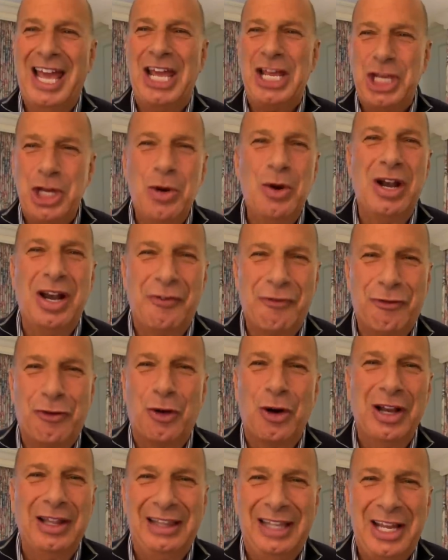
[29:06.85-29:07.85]
you and a
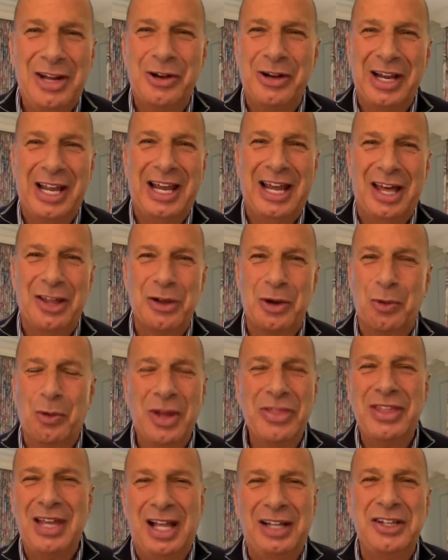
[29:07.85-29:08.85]
foreign leader together. What
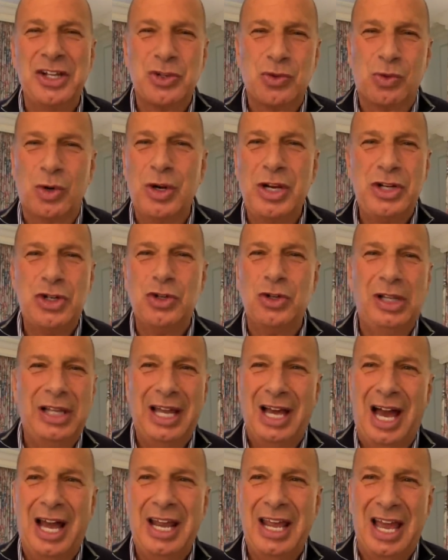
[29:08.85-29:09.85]
the hell does Rudy
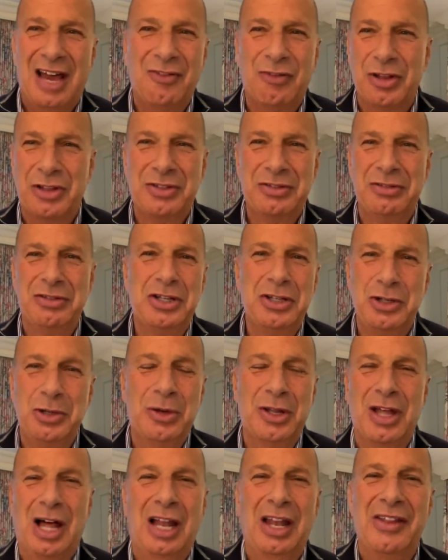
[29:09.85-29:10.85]
Giuliani have with, to do with
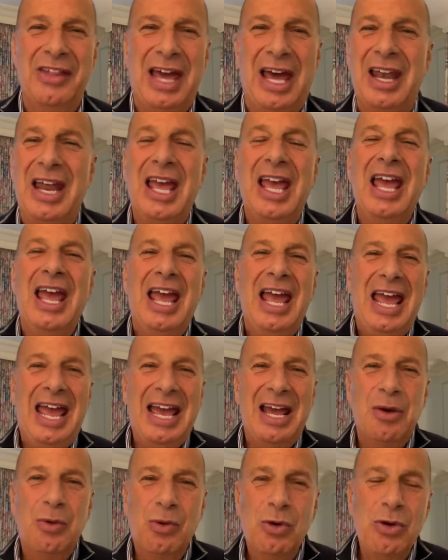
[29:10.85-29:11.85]
all of that?
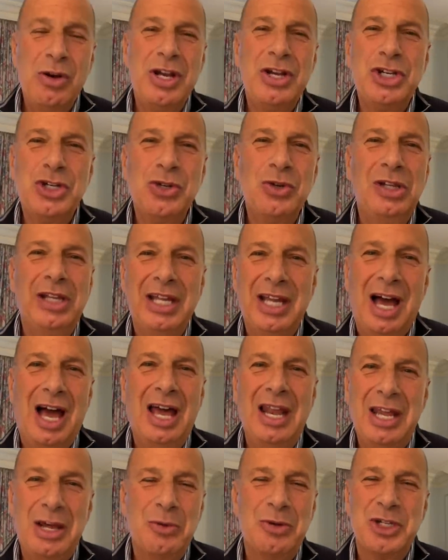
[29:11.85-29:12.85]
And Rudy
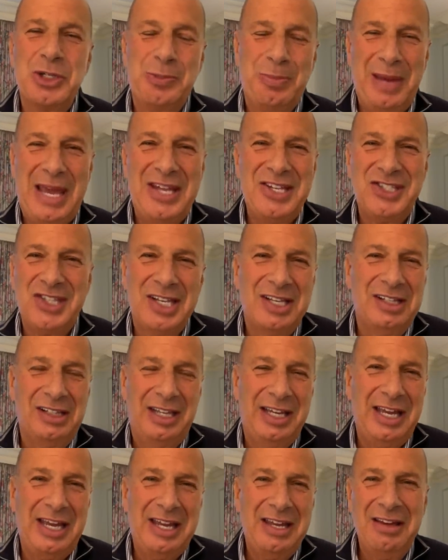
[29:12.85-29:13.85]
Giuliani was
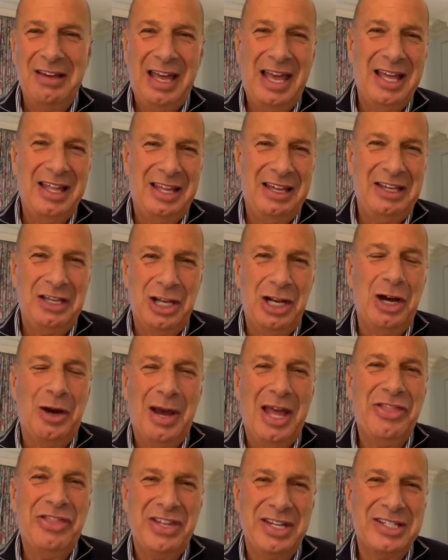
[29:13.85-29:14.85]
basically, right. Uh, you know,
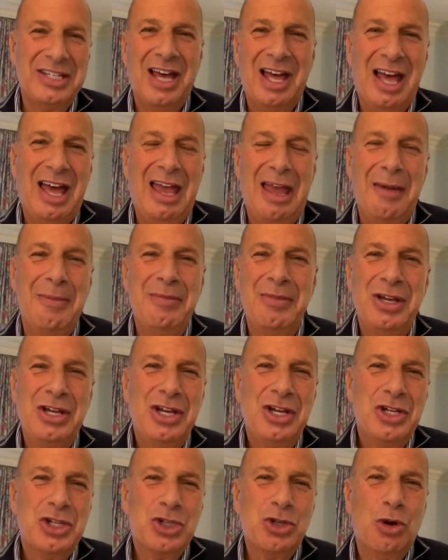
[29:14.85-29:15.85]
at the time,
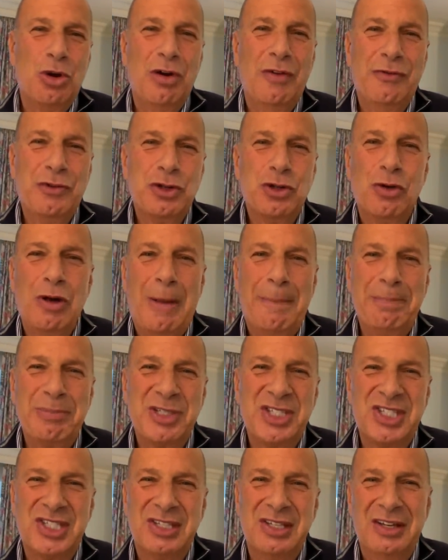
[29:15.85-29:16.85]
sort of Trump's